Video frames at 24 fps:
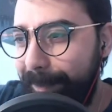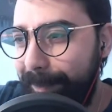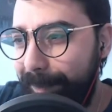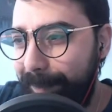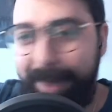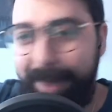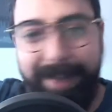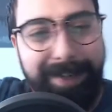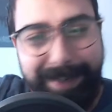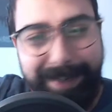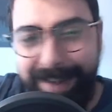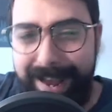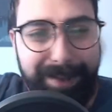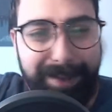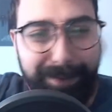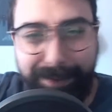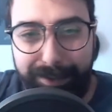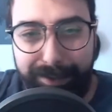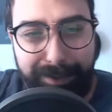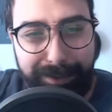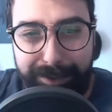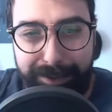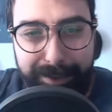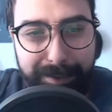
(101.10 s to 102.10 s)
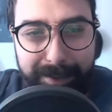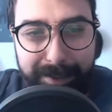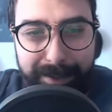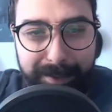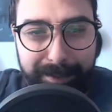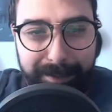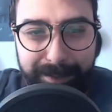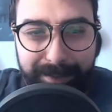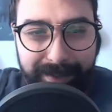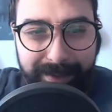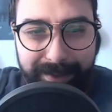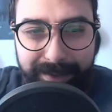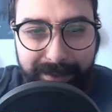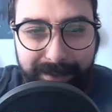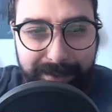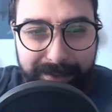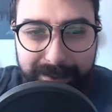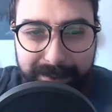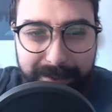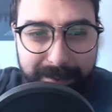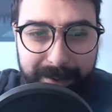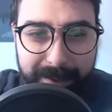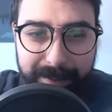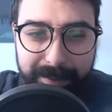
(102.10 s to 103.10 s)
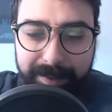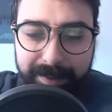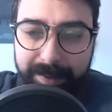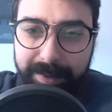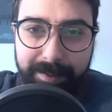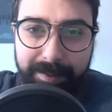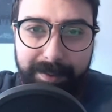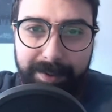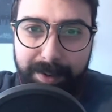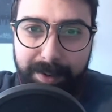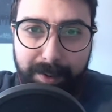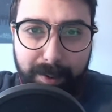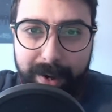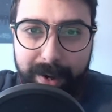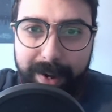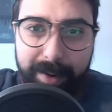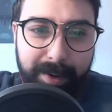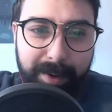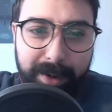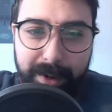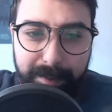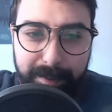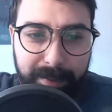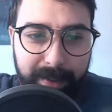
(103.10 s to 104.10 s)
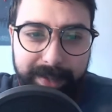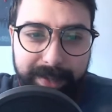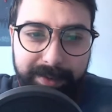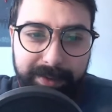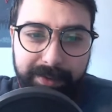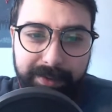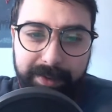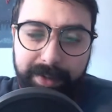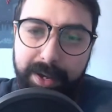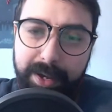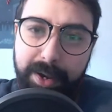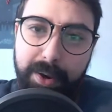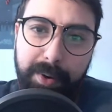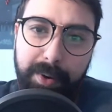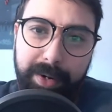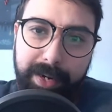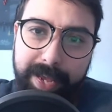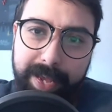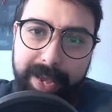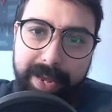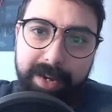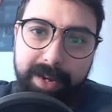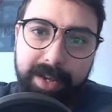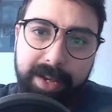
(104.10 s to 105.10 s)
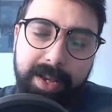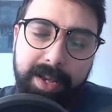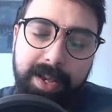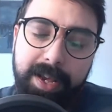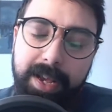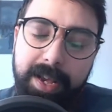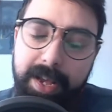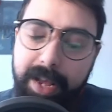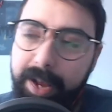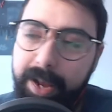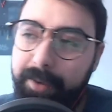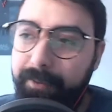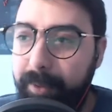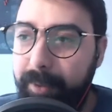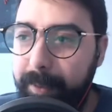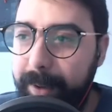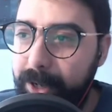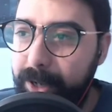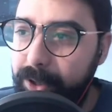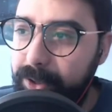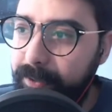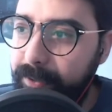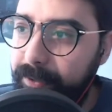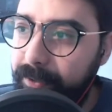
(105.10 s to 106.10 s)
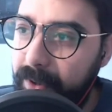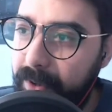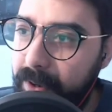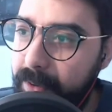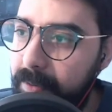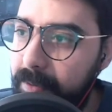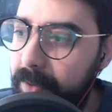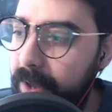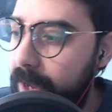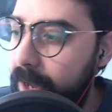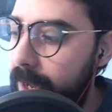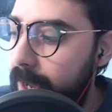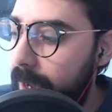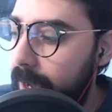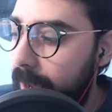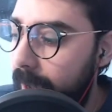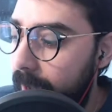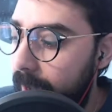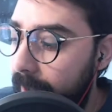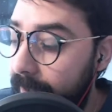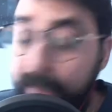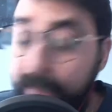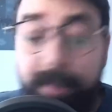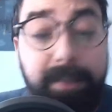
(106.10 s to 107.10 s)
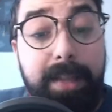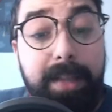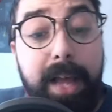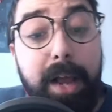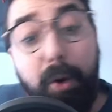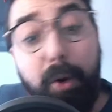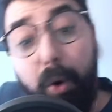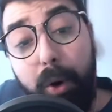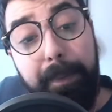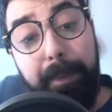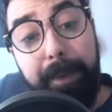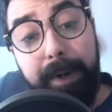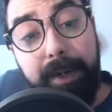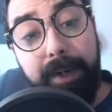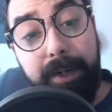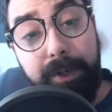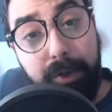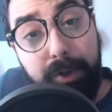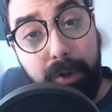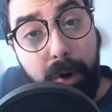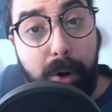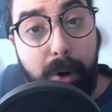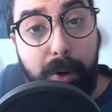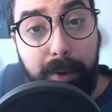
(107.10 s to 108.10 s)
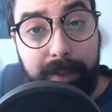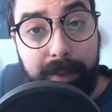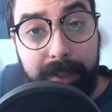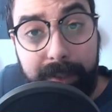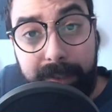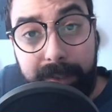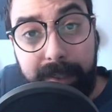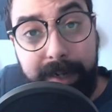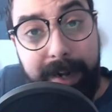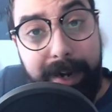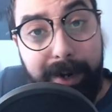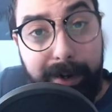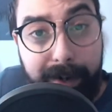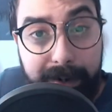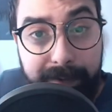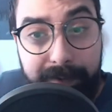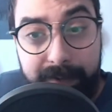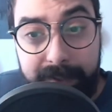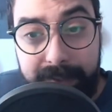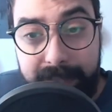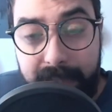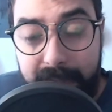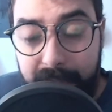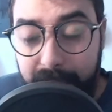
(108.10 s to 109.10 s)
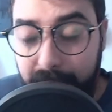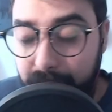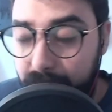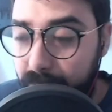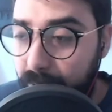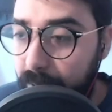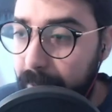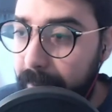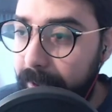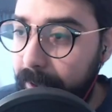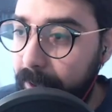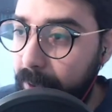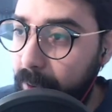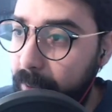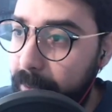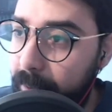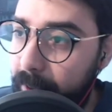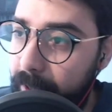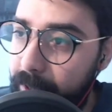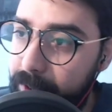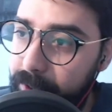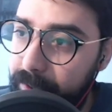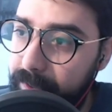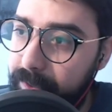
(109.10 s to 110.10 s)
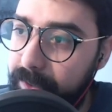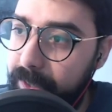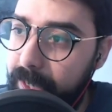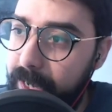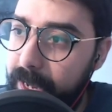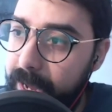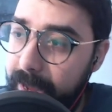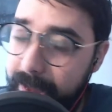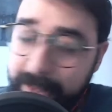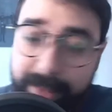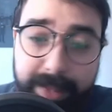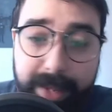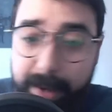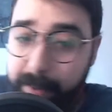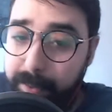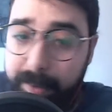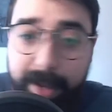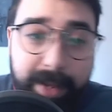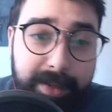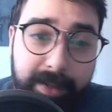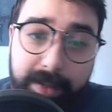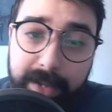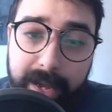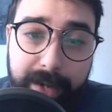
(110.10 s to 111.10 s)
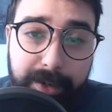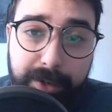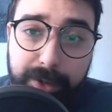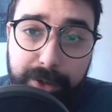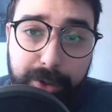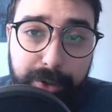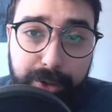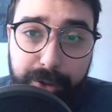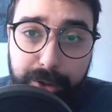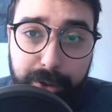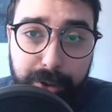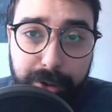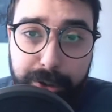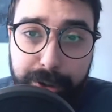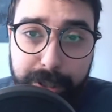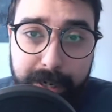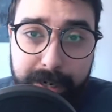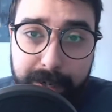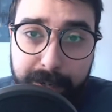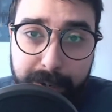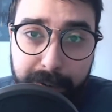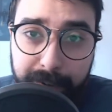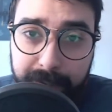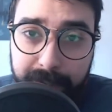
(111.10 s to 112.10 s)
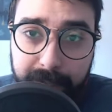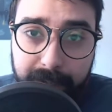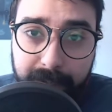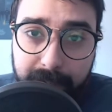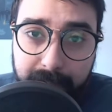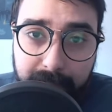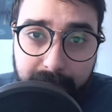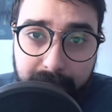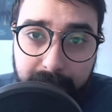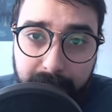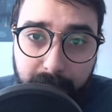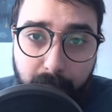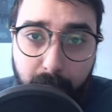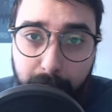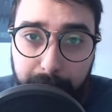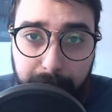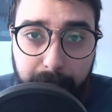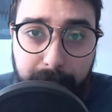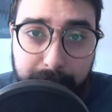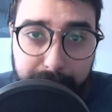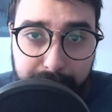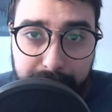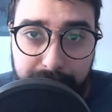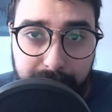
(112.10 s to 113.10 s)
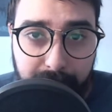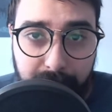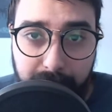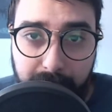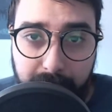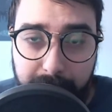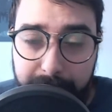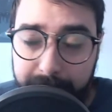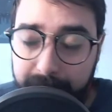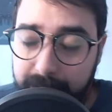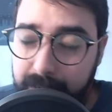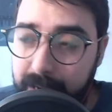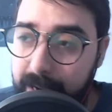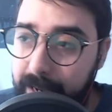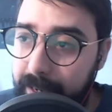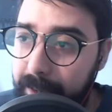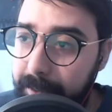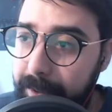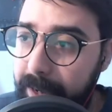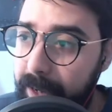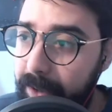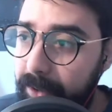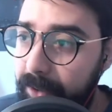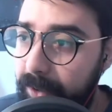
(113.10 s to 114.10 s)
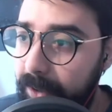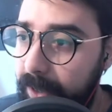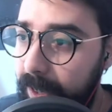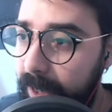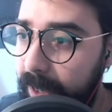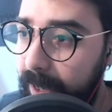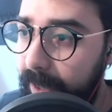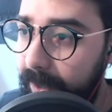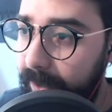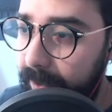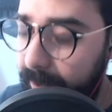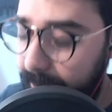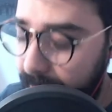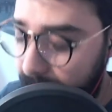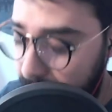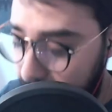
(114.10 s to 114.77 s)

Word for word: but yeah, those are some of the, the those are some of the great good places to go and get information from. Uh, that's not corporate control. That the narrative is not controlled by the corporations, and they and and you sure should know that corporations aren't going to be talking about uh, this sort of